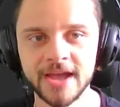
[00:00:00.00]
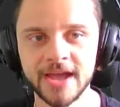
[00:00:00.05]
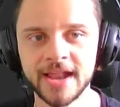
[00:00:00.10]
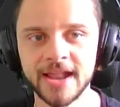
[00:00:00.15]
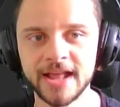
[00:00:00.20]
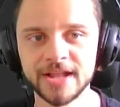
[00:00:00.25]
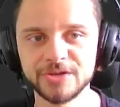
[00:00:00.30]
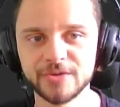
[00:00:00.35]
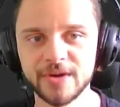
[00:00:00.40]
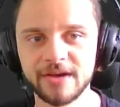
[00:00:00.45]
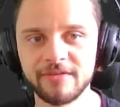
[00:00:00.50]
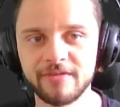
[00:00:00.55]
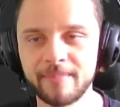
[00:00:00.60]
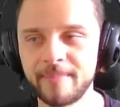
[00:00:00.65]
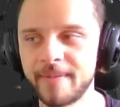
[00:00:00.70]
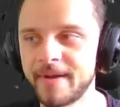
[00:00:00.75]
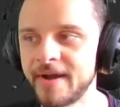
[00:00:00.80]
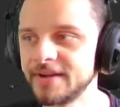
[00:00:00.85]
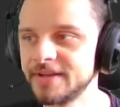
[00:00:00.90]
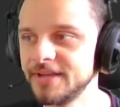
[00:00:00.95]
and I do have a
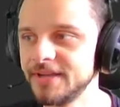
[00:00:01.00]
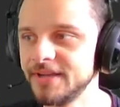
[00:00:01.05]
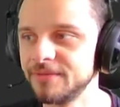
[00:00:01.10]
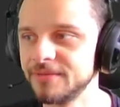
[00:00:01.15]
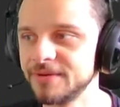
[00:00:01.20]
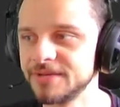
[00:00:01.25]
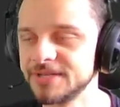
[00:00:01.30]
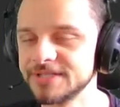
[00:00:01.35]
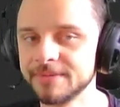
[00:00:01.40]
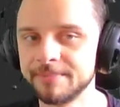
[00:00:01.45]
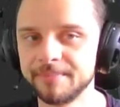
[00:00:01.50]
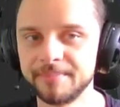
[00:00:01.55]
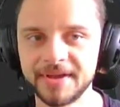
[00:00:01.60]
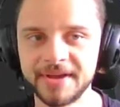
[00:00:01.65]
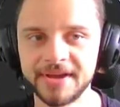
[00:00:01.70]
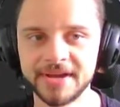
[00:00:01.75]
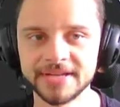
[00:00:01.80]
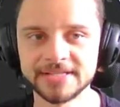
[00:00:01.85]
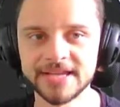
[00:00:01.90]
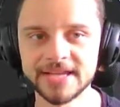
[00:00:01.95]
parent here, which is the
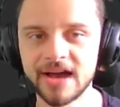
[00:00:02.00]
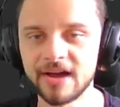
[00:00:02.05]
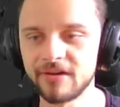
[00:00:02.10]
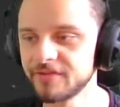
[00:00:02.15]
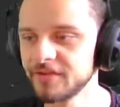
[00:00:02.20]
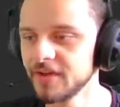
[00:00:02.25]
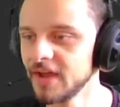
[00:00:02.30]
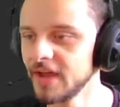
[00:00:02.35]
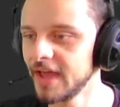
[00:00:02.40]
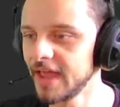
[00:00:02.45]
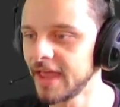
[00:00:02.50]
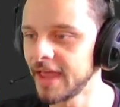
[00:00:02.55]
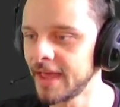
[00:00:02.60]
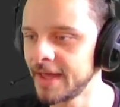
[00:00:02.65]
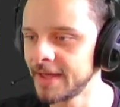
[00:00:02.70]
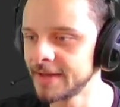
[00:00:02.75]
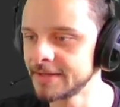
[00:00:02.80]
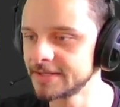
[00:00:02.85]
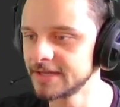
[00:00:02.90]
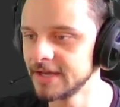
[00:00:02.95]
player itself,
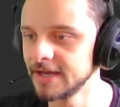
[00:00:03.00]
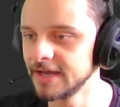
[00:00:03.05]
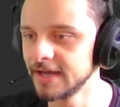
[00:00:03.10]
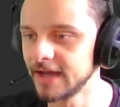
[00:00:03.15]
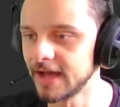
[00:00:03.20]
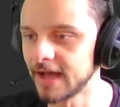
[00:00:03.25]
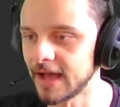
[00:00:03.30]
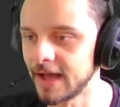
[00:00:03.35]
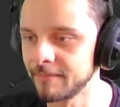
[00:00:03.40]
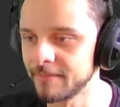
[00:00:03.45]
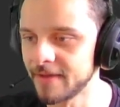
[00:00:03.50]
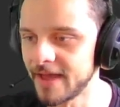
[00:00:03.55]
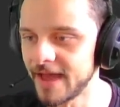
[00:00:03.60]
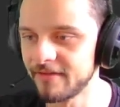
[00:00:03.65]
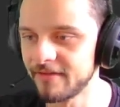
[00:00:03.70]
and I'm